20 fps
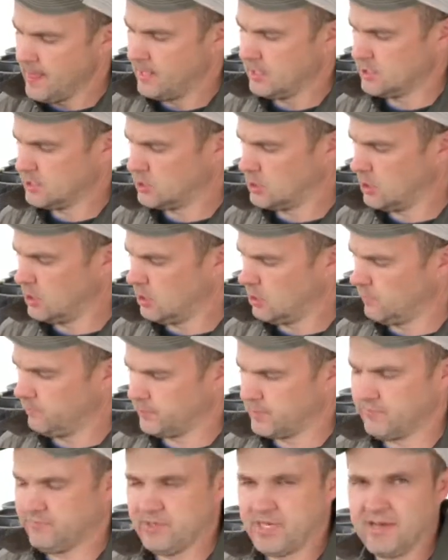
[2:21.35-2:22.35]
So
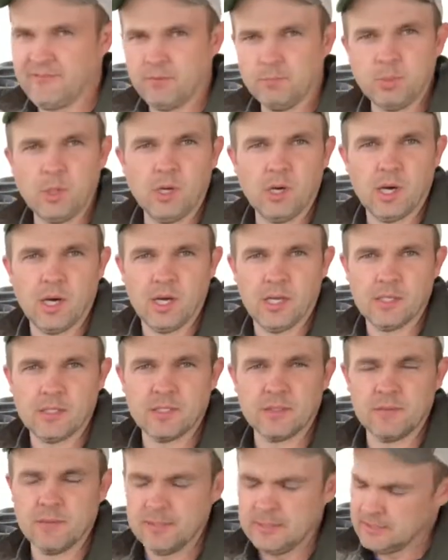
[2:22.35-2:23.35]
if you have a
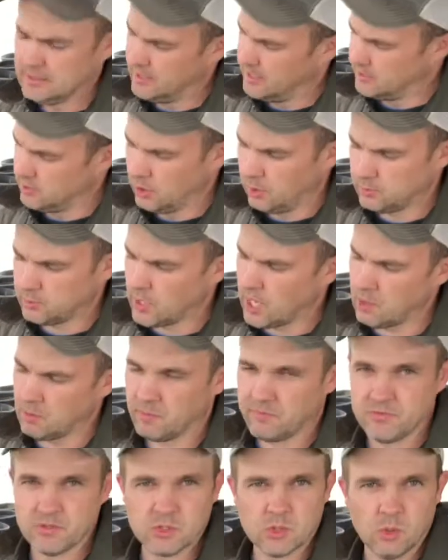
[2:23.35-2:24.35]
pond, no problem.
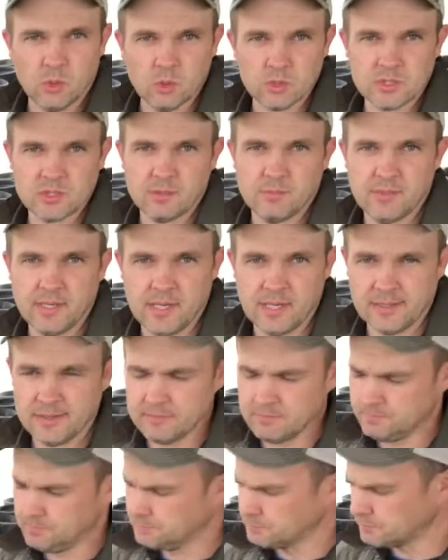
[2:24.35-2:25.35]
If there's holes in the bottom,